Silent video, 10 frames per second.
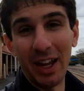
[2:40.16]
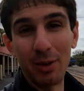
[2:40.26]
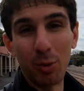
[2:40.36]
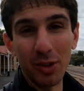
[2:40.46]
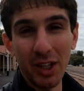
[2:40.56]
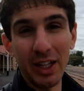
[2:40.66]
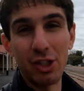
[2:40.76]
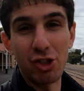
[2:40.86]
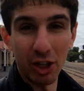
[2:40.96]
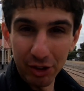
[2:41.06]
day was a
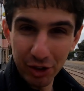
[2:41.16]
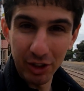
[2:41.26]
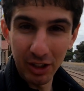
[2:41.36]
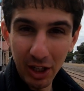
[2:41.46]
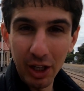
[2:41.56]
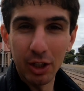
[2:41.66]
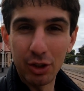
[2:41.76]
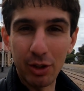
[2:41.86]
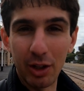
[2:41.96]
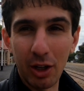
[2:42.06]
junction
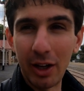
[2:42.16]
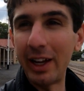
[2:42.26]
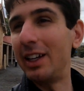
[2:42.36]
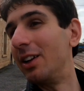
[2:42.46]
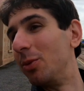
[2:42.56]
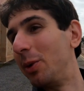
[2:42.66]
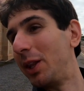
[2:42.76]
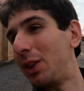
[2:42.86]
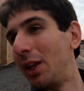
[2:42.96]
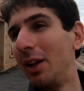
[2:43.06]
to the line
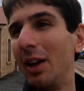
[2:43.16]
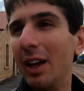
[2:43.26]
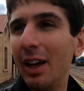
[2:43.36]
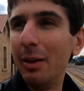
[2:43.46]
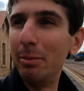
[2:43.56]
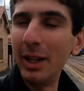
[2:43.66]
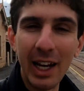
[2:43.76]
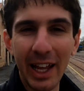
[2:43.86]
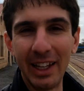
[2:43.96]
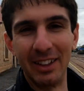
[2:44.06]
with
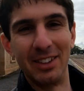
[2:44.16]
Milang.